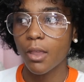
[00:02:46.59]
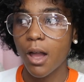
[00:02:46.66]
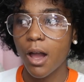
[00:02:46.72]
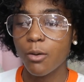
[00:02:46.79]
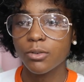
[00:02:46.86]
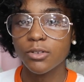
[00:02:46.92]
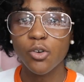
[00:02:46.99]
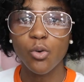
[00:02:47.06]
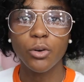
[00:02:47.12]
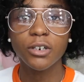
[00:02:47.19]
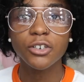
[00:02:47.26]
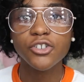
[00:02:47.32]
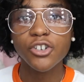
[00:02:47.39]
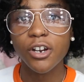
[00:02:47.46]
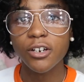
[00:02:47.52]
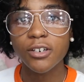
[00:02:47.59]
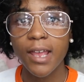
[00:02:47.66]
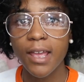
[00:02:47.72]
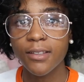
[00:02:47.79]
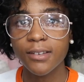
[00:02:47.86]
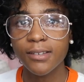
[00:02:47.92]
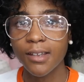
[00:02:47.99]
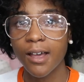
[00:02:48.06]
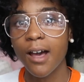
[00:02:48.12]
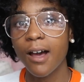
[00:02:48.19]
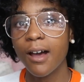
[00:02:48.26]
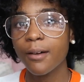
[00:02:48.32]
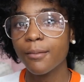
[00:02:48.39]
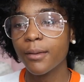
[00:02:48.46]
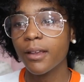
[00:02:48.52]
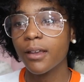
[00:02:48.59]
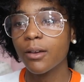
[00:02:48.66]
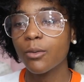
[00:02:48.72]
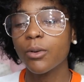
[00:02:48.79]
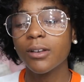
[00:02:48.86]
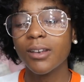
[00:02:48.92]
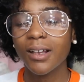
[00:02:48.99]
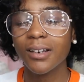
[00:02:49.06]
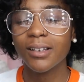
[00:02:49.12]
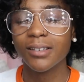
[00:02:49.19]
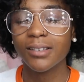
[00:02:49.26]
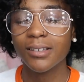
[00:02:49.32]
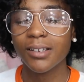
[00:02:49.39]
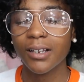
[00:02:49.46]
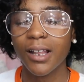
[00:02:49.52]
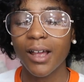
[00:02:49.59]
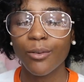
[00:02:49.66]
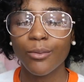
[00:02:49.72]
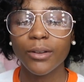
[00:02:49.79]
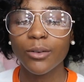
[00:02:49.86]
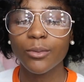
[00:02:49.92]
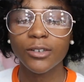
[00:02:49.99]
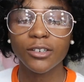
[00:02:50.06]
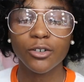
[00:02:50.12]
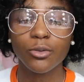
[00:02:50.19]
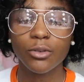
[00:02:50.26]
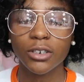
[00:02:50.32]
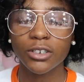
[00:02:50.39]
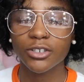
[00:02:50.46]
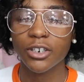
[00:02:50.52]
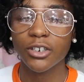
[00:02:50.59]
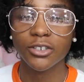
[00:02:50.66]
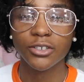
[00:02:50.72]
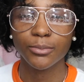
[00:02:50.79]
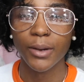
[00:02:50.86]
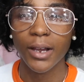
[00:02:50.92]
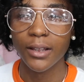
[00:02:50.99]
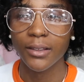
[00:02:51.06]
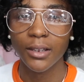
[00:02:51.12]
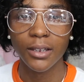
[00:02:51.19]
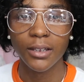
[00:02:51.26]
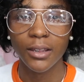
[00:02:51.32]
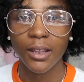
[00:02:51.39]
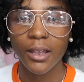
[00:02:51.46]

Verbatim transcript: I was going to church at the time and well, not necessarily. I really wasn't going to church by then.